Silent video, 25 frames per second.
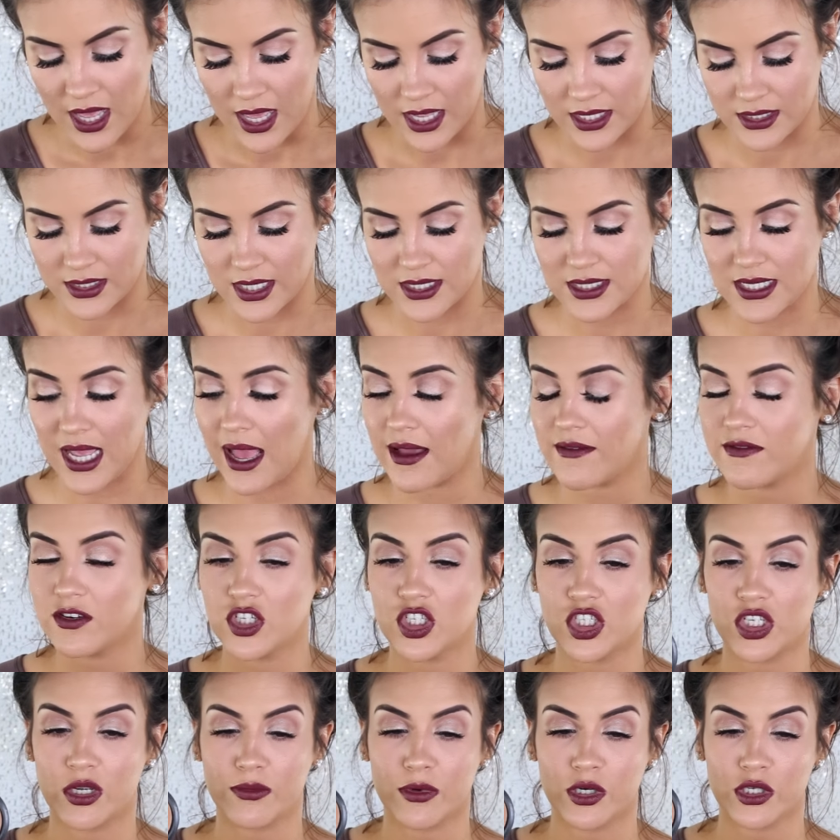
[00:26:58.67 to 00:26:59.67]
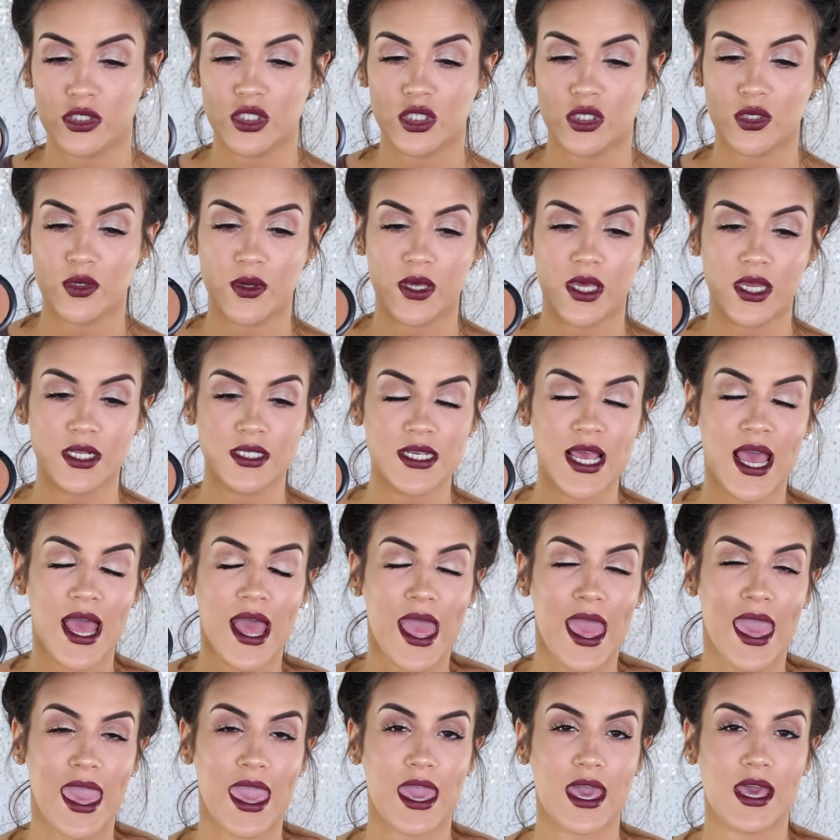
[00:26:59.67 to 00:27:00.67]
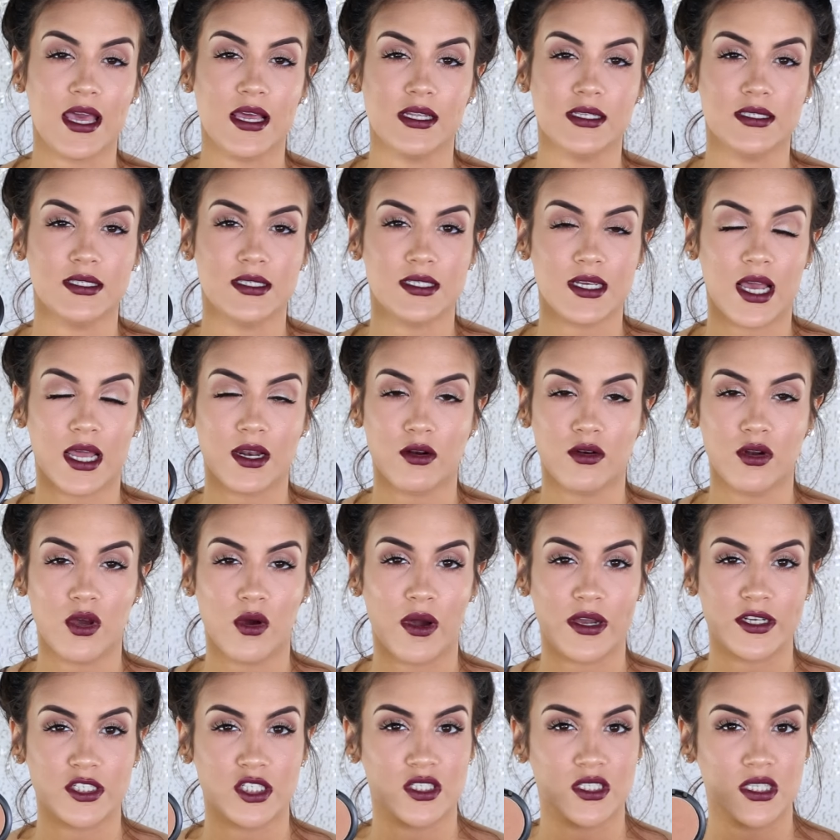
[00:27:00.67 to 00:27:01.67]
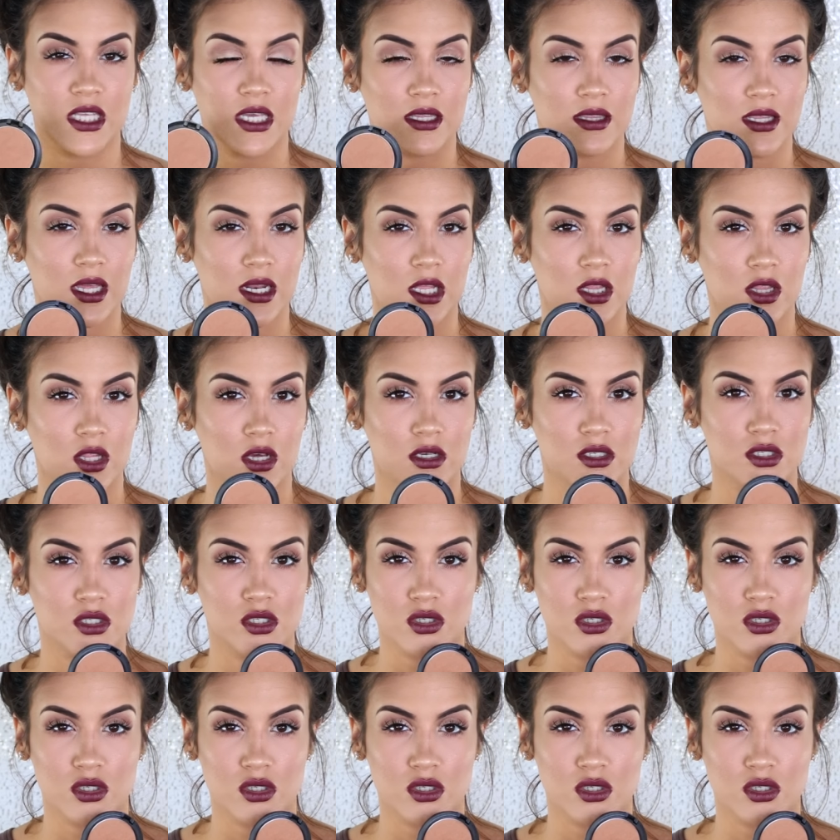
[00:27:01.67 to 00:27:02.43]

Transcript: It does have shimmer to it and I don't know, I just think that it looks